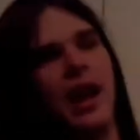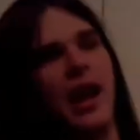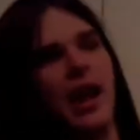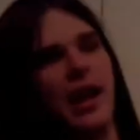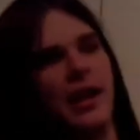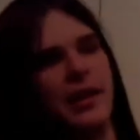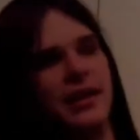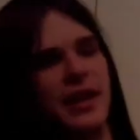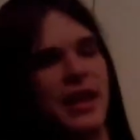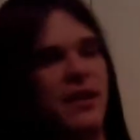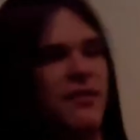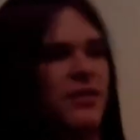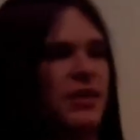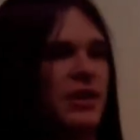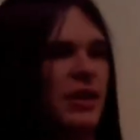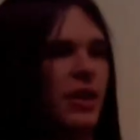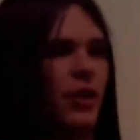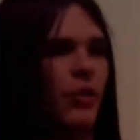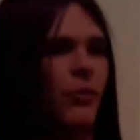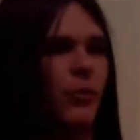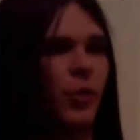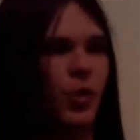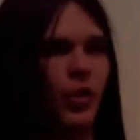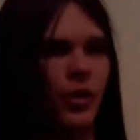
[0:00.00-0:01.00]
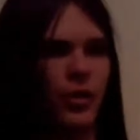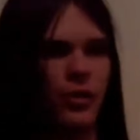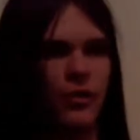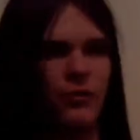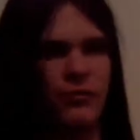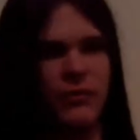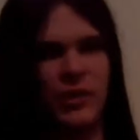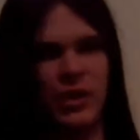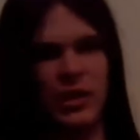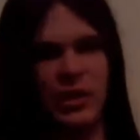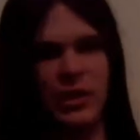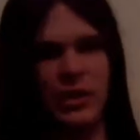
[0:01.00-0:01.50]
And David
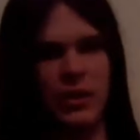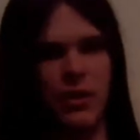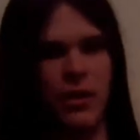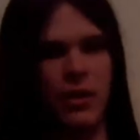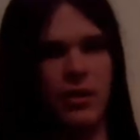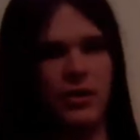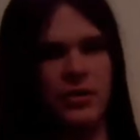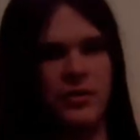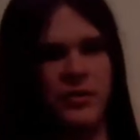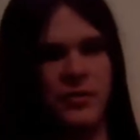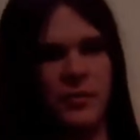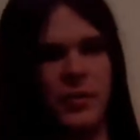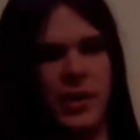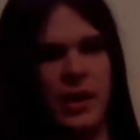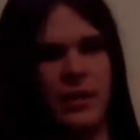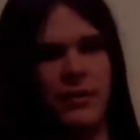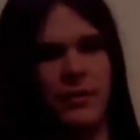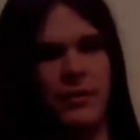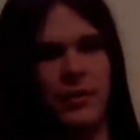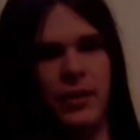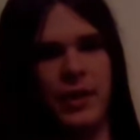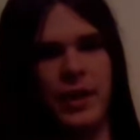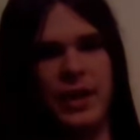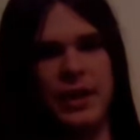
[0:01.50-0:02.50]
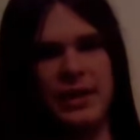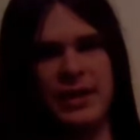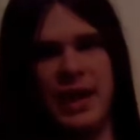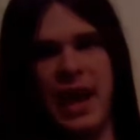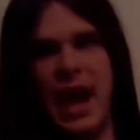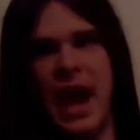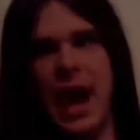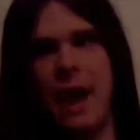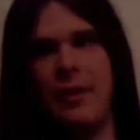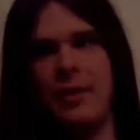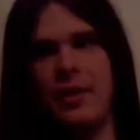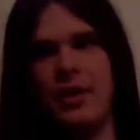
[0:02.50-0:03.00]
Gilmour, the guitarist from Pink Floyd, has a
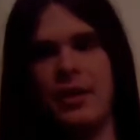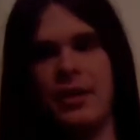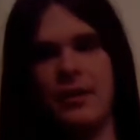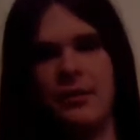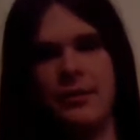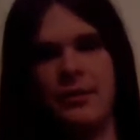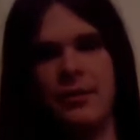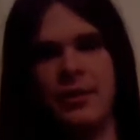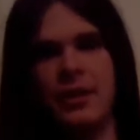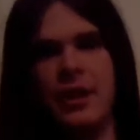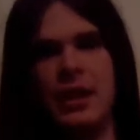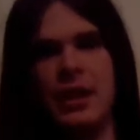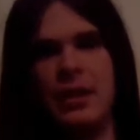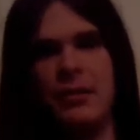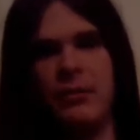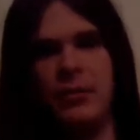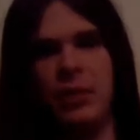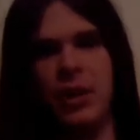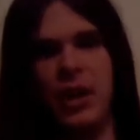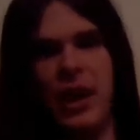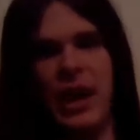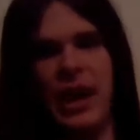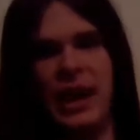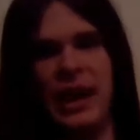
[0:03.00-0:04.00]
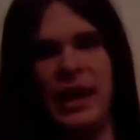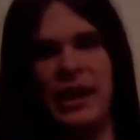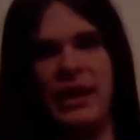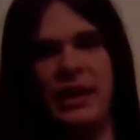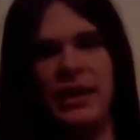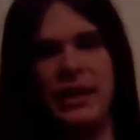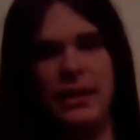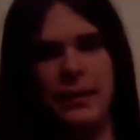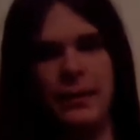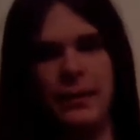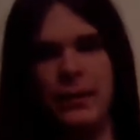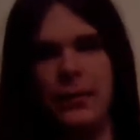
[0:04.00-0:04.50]
habit of playing it
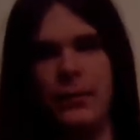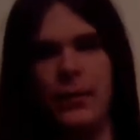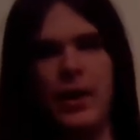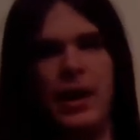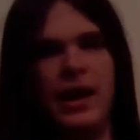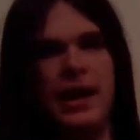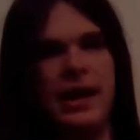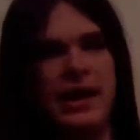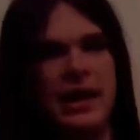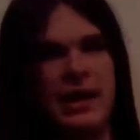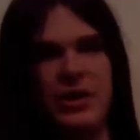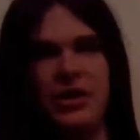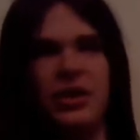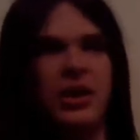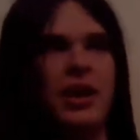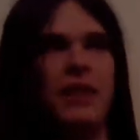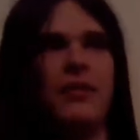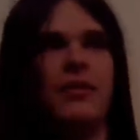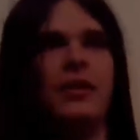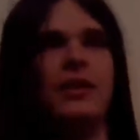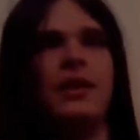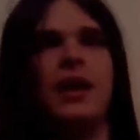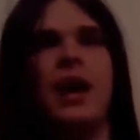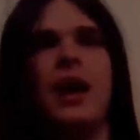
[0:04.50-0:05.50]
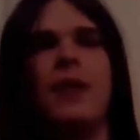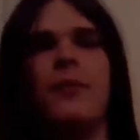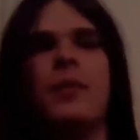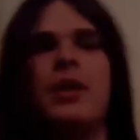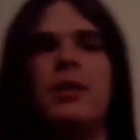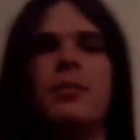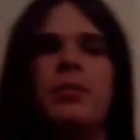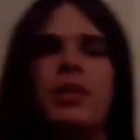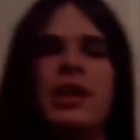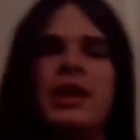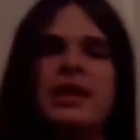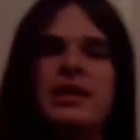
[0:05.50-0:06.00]
a different way each and every time
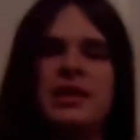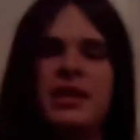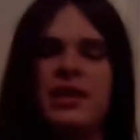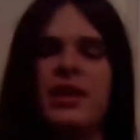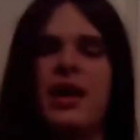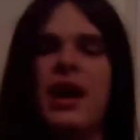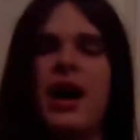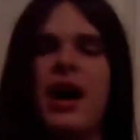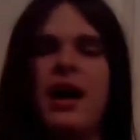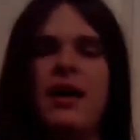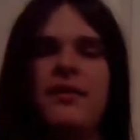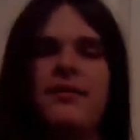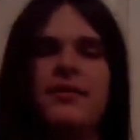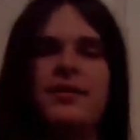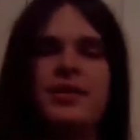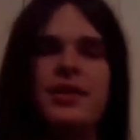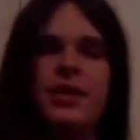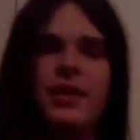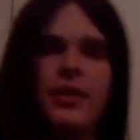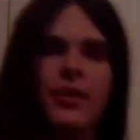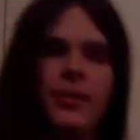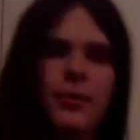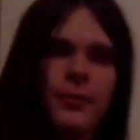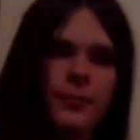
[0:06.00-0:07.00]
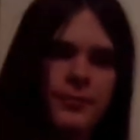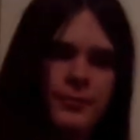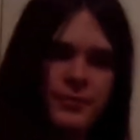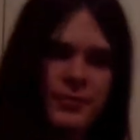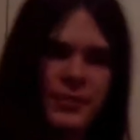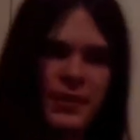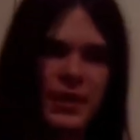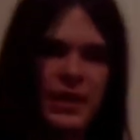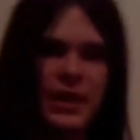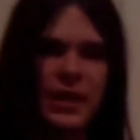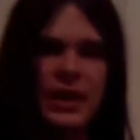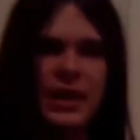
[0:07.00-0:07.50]
he plays it live, so
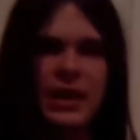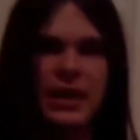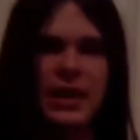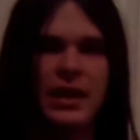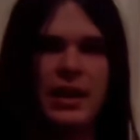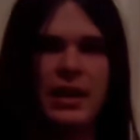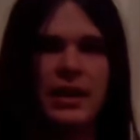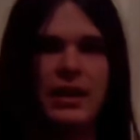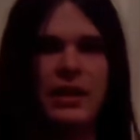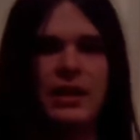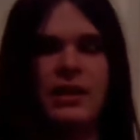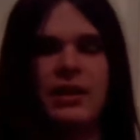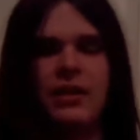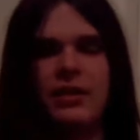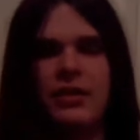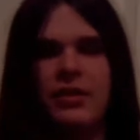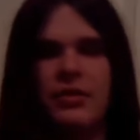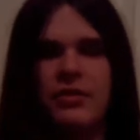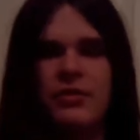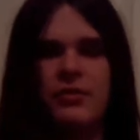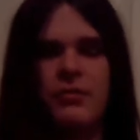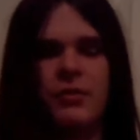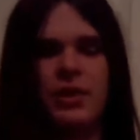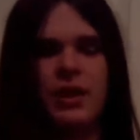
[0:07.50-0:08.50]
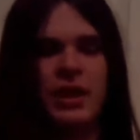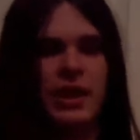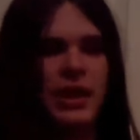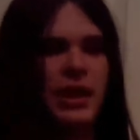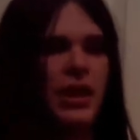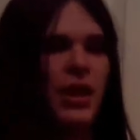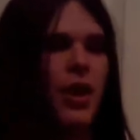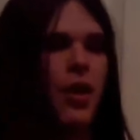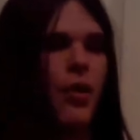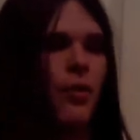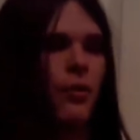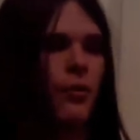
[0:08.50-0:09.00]
there's
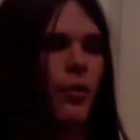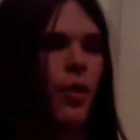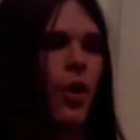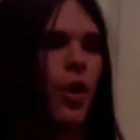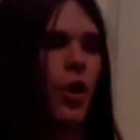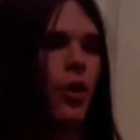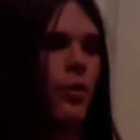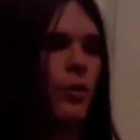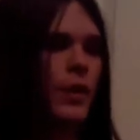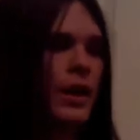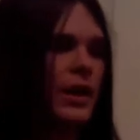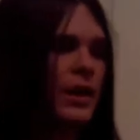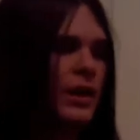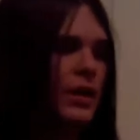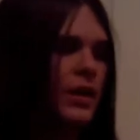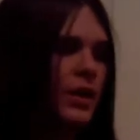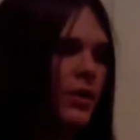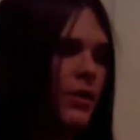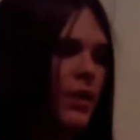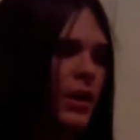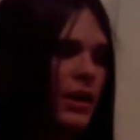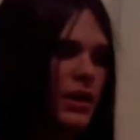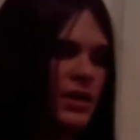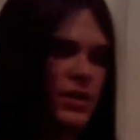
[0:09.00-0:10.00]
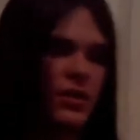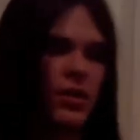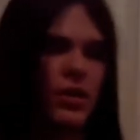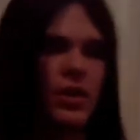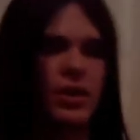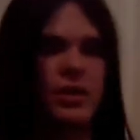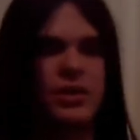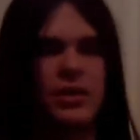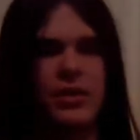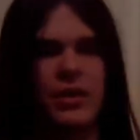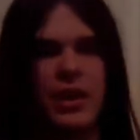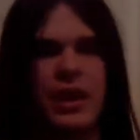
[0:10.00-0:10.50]
really no wrong way to do it as
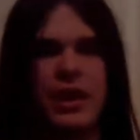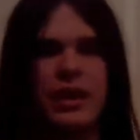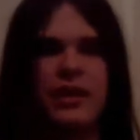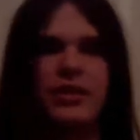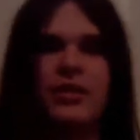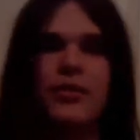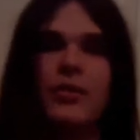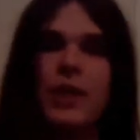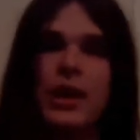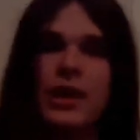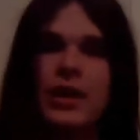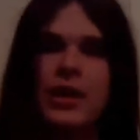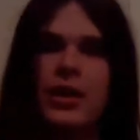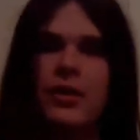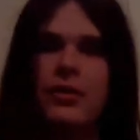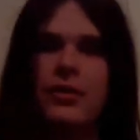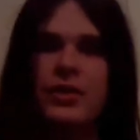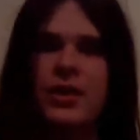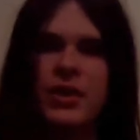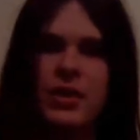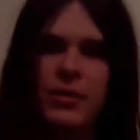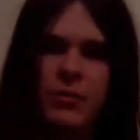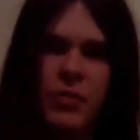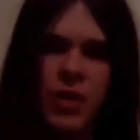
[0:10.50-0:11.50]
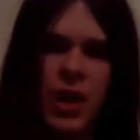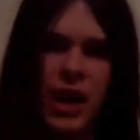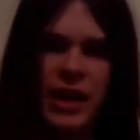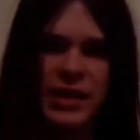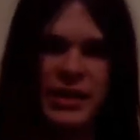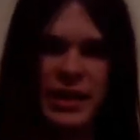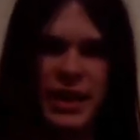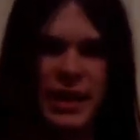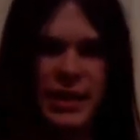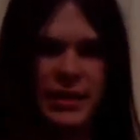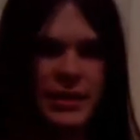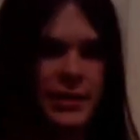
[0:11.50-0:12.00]
long as you're hitting the right notes in the
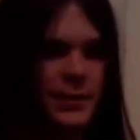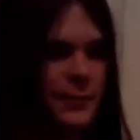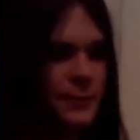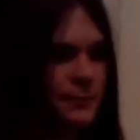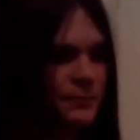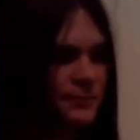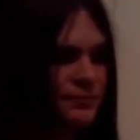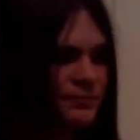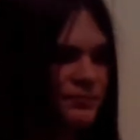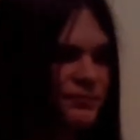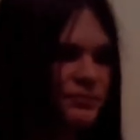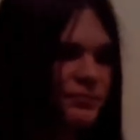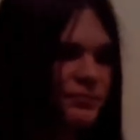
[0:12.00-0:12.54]
process.